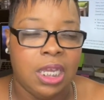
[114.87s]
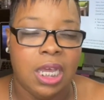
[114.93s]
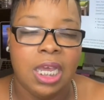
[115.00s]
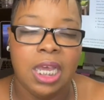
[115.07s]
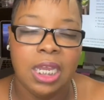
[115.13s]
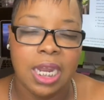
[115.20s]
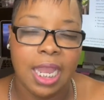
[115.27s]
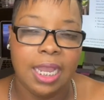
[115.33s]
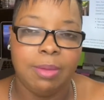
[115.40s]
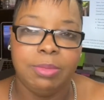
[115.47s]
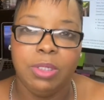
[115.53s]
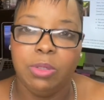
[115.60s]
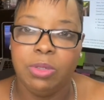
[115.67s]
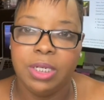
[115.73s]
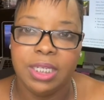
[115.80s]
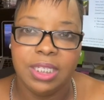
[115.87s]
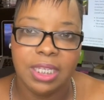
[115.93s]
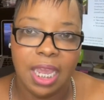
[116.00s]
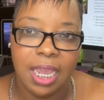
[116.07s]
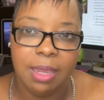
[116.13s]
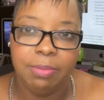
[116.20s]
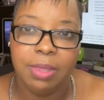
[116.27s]
like I'm doing the
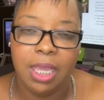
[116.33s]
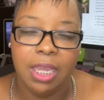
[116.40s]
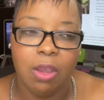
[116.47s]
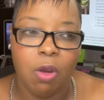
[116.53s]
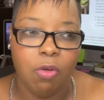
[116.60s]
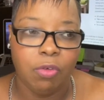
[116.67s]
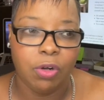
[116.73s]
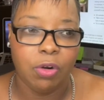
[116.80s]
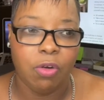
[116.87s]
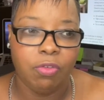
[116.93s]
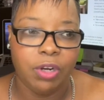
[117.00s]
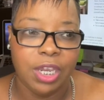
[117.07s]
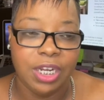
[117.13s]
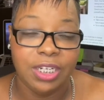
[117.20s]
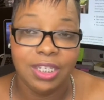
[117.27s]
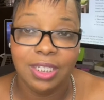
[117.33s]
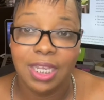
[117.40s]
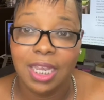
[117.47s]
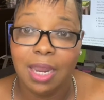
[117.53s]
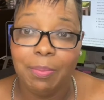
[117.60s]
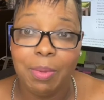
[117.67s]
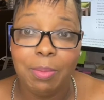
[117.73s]
same thing over and over again, just
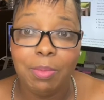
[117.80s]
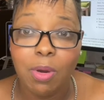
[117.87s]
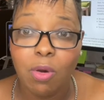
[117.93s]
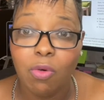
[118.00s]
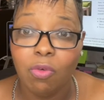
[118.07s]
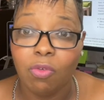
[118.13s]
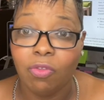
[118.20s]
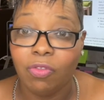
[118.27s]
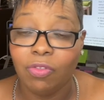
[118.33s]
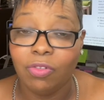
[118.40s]
get up and move.